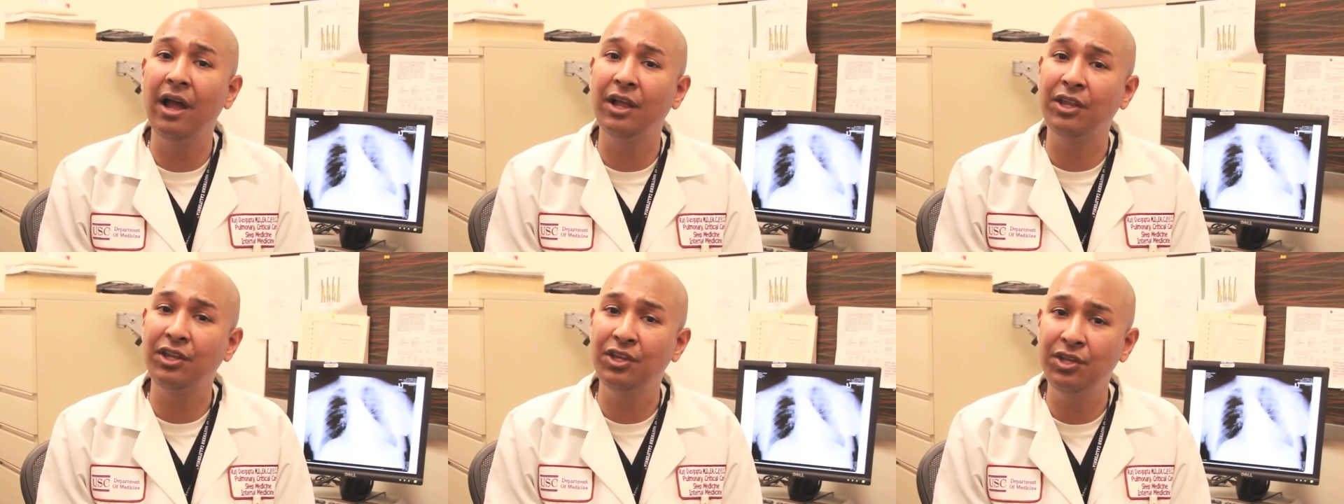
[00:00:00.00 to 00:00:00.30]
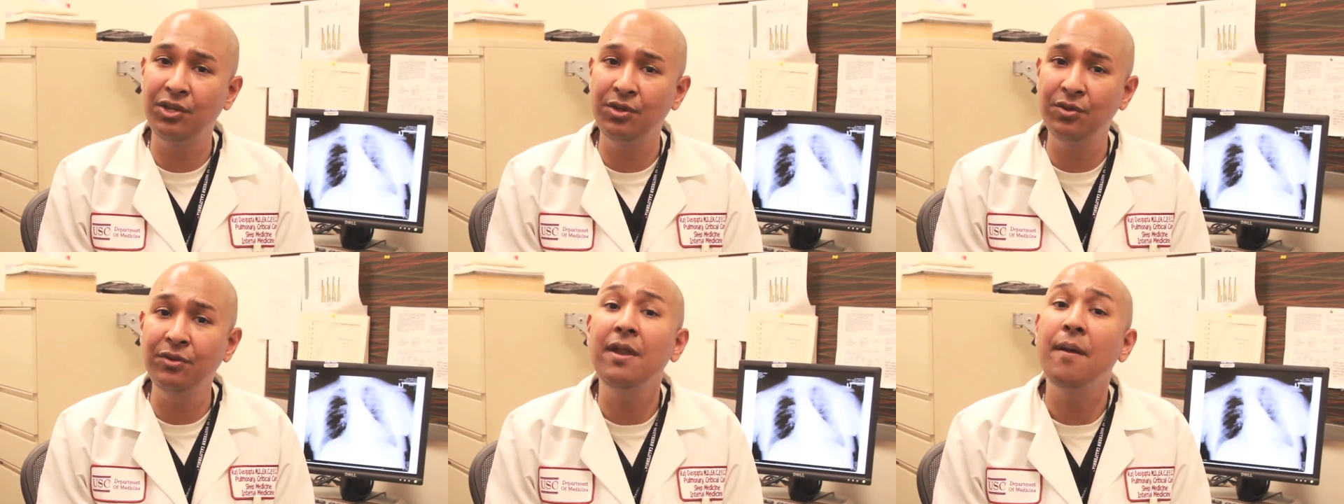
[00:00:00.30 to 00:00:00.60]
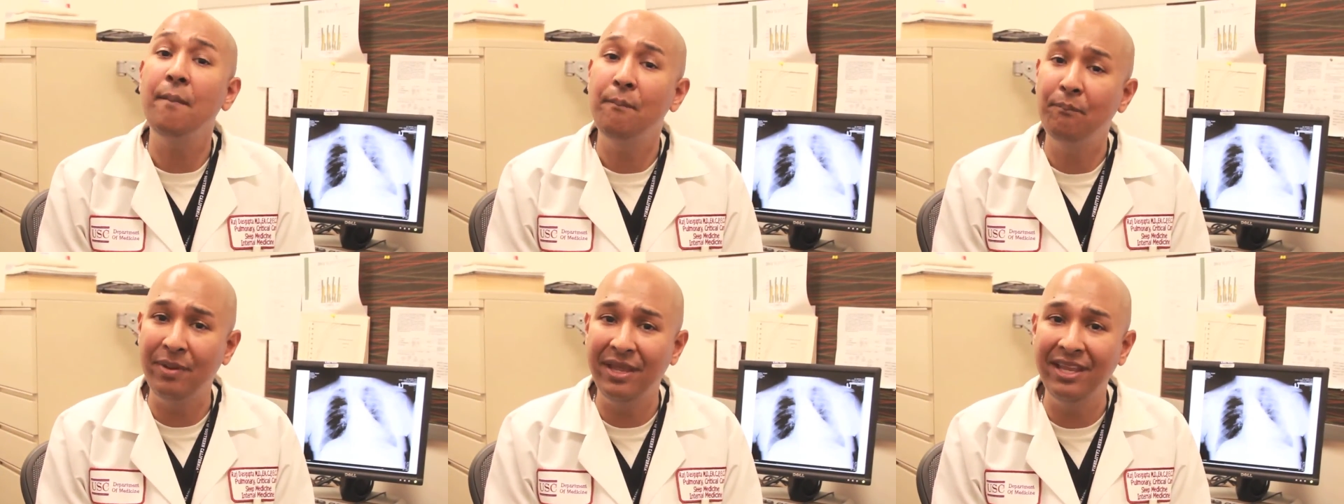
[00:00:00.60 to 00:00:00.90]

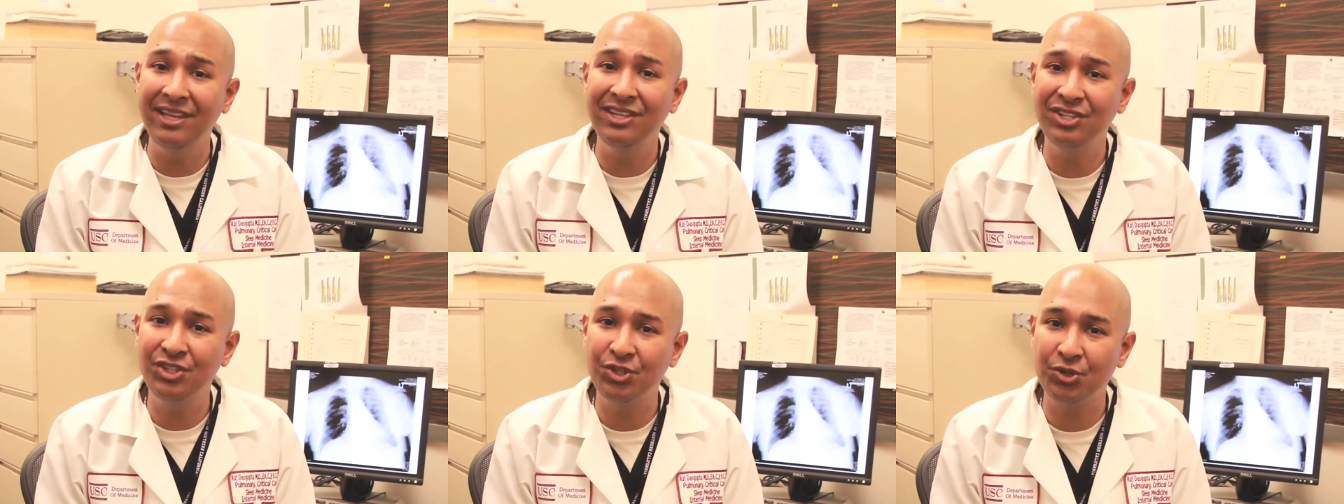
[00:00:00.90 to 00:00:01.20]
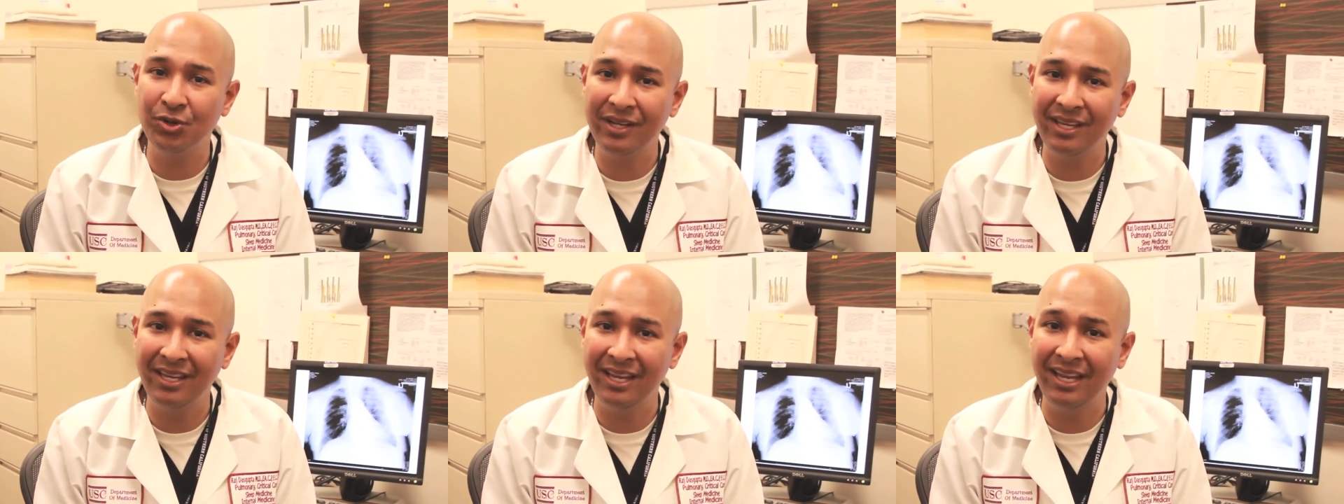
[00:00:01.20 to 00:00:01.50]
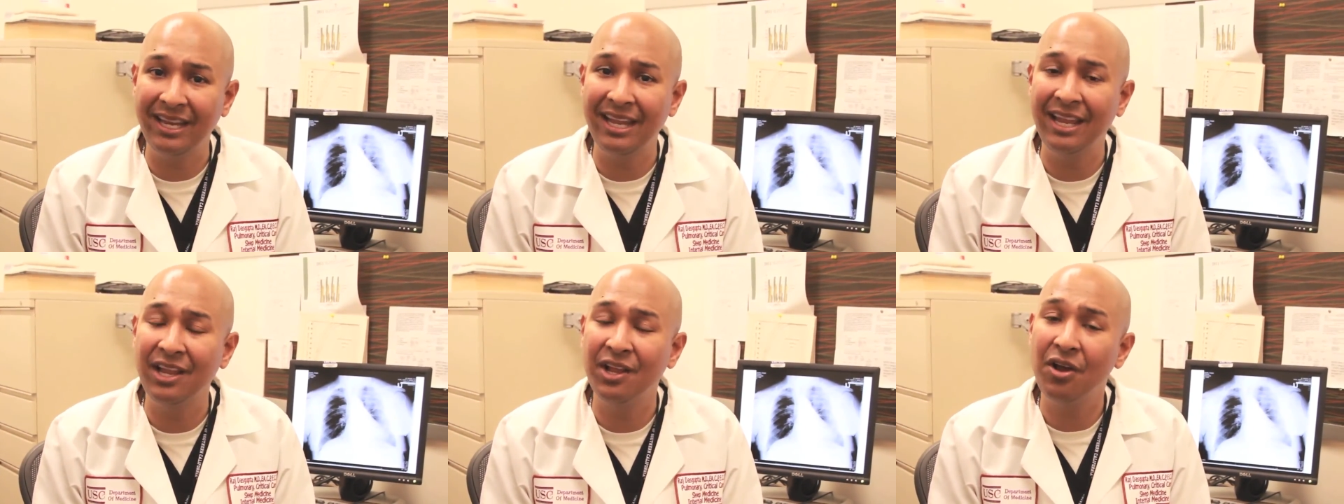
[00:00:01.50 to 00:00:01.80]
acute binge
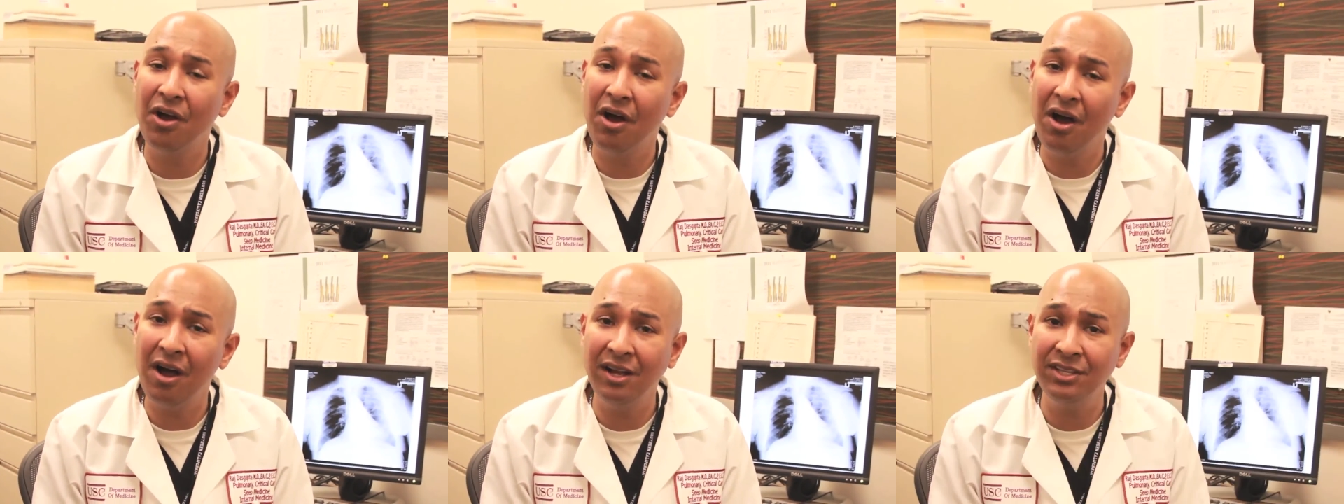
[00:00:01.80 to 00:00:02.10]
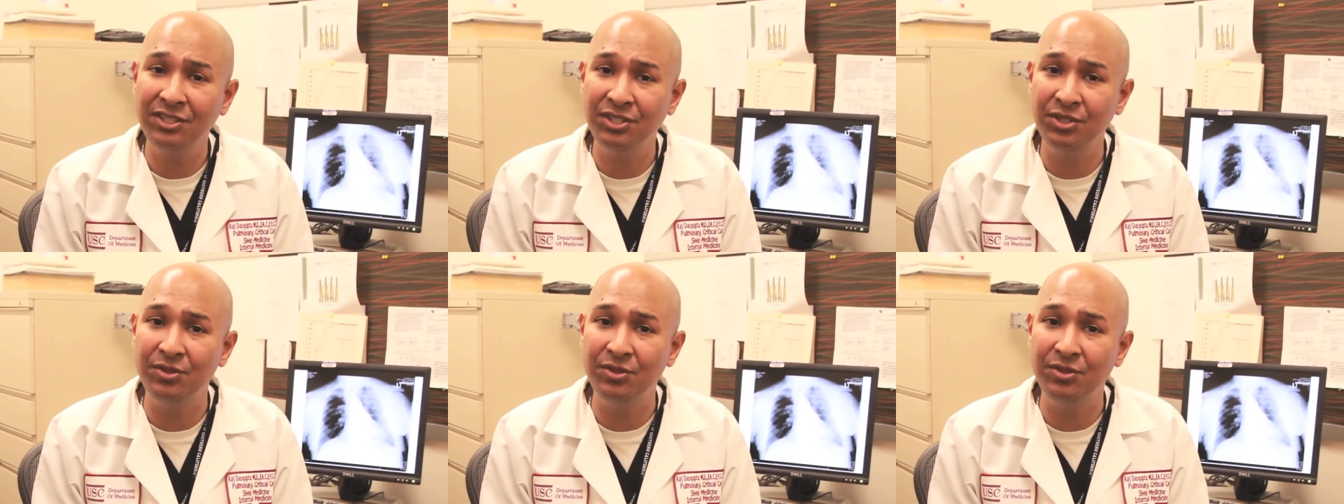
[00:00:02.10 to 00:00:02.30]
drinking can cause